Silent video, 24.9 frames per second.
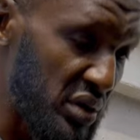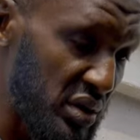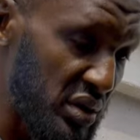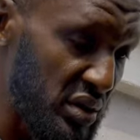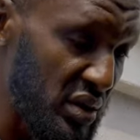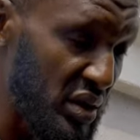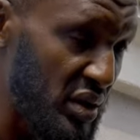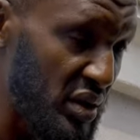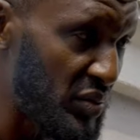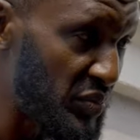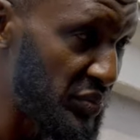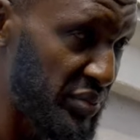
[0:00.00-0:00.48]

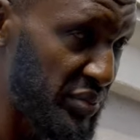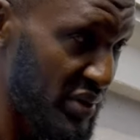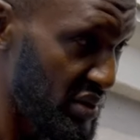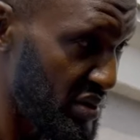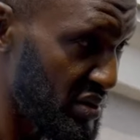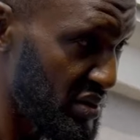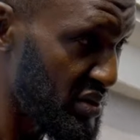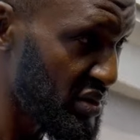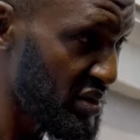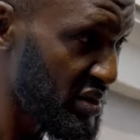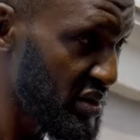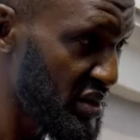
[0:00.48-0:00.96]
this company,
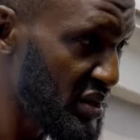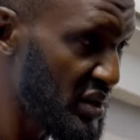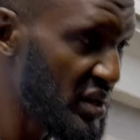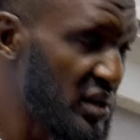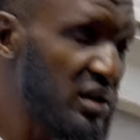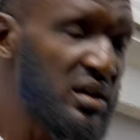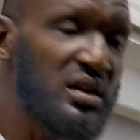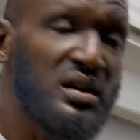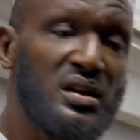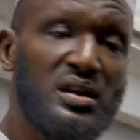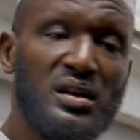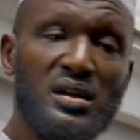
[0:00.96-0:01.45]

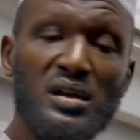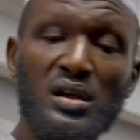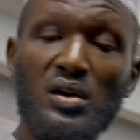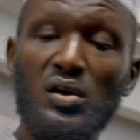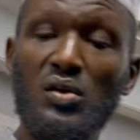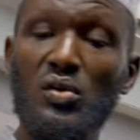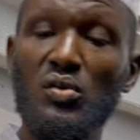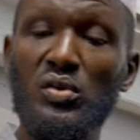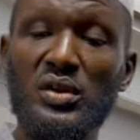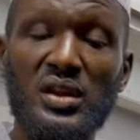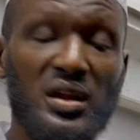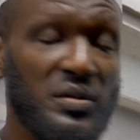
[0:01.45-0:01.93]

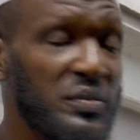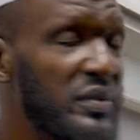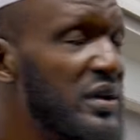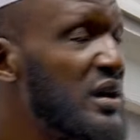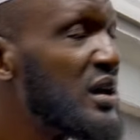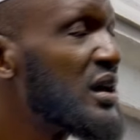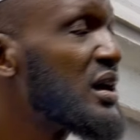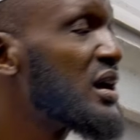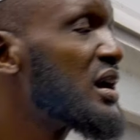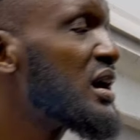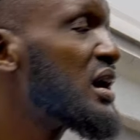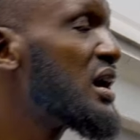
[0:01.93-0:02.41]

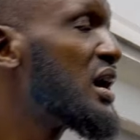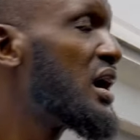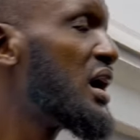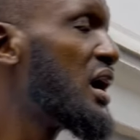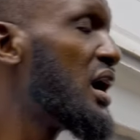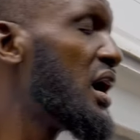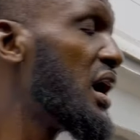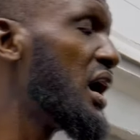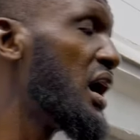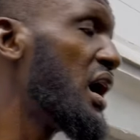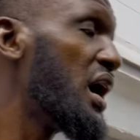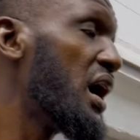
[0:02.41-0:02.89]
Udeme,
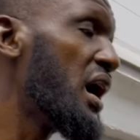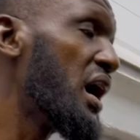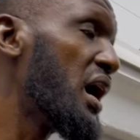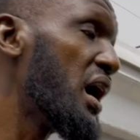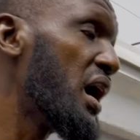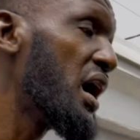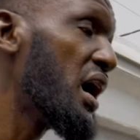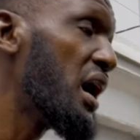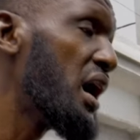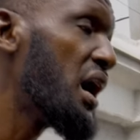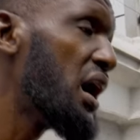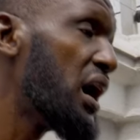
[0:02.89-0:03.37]

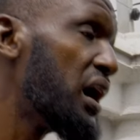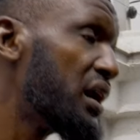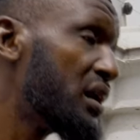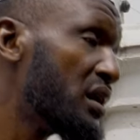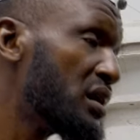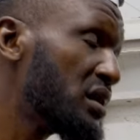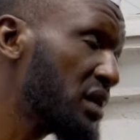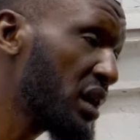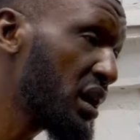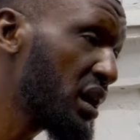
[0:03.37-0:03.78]
I don't